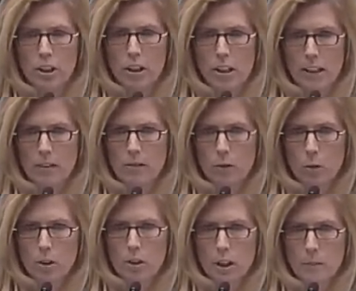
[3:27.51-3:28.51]
to not
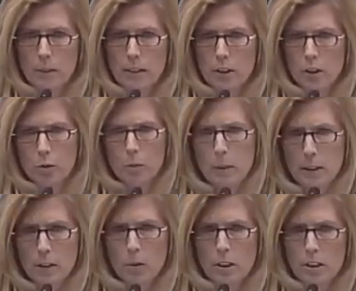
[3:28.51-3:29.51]
enforce something? Could you
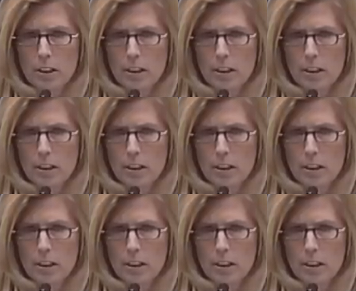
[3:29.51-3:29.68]
repeat the question?